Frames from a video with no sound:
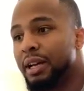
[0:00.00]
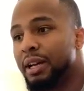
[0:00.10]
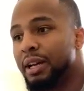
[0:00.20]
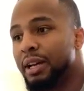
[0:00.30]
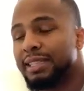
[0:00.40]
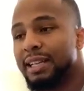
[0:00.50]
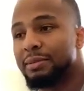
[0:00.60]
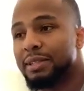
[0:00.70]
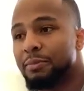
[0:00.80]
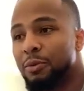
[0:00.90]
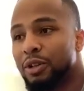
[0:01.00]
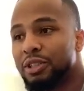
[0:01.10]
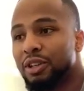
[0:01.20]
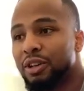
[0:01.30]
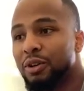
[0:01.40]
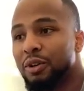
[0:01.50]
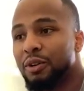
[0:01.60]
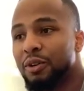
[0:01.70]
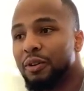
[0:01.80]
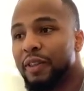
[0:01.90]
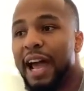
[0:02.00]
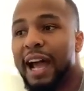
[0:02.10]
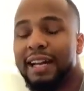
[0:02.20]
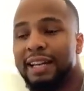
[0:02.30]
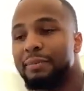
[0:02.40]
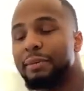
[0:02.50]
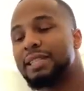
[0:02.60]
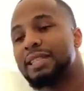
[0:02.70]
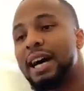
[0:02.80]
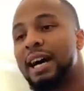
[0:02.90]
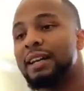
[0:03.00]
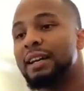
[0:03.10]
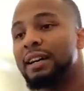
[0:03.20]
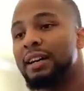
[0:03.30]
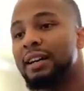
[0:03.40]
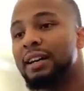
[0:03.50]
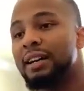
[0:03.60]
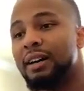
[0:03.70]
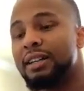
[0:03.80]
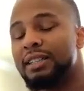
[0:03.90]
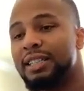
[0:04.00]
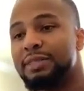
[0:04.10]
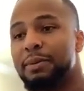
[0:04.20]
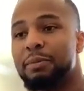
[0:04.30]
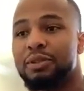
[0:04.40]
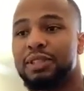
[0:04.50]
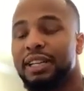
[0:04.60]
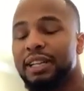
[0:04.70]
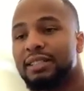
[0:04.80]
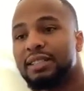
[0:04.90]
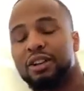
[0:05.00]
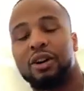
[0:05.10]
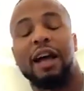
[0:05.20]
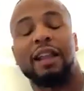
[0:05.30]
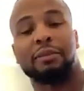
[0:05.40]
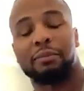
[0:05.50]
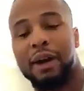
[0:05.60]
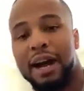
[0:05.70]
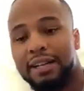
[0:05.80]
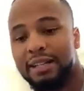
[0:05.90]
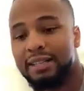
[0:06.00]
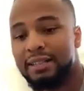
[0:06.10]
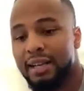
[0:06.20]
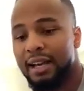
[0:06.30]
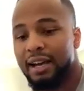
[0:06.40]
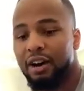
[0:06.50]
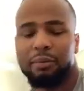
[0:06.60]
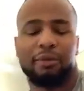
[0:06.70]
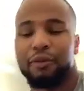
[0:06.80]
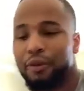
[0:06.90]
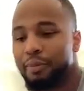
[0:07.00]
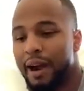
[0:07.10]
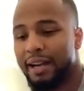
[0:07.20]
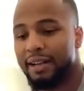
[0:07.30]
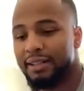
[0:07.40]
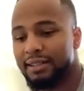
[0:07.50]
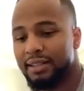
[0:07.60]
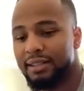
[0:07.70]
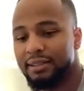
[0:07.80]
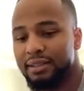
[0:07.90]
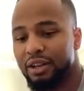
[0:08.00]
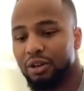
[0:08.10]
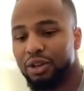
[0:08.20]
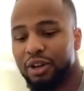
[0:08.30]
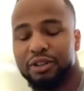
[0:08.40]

like I said, it was more so on the academic side, because these people seen us, you know, after practice, or before practice, and, you know, during